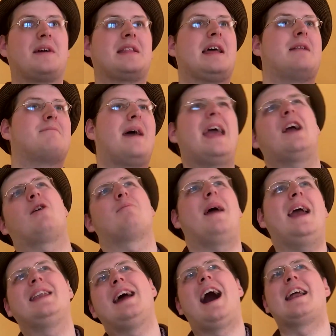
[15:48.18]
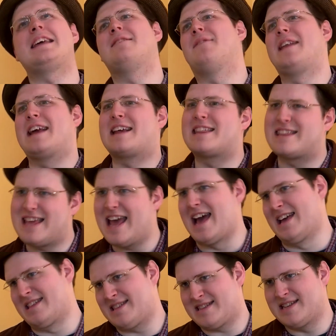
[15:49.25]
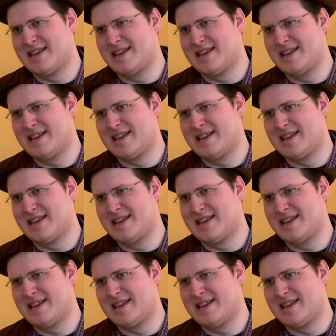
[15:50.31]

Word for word: And since everyone has pretty much left, the